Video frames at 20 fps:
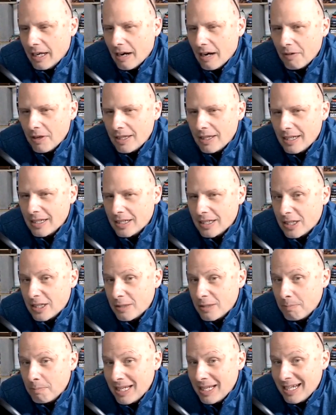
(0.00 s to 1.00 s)
and everything is
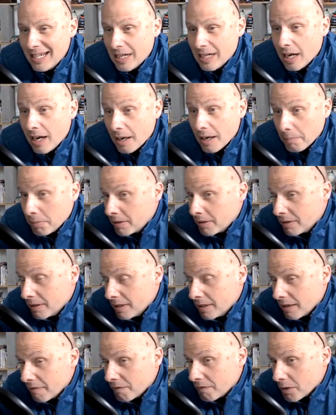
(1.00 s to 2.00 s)
speeding up,
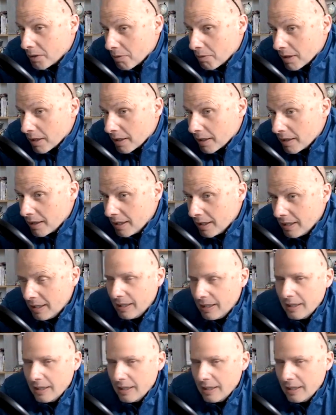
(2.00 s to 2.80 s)
if you would.